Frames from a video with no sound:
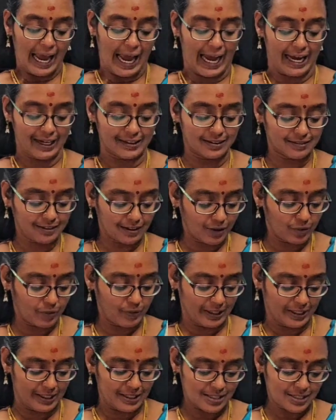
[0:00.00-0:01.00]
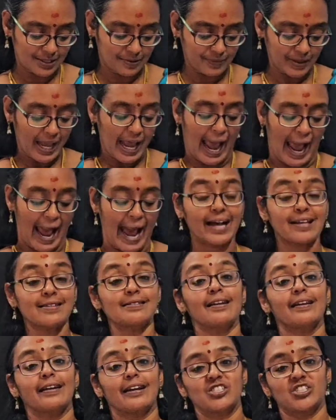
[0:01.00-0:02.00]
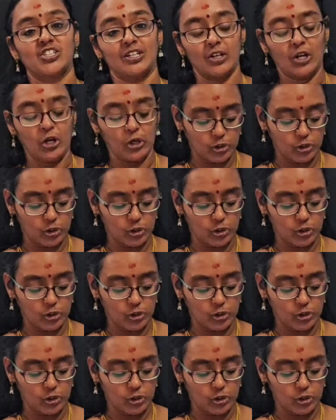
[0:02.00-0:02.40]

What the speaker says: And the third one is acceleration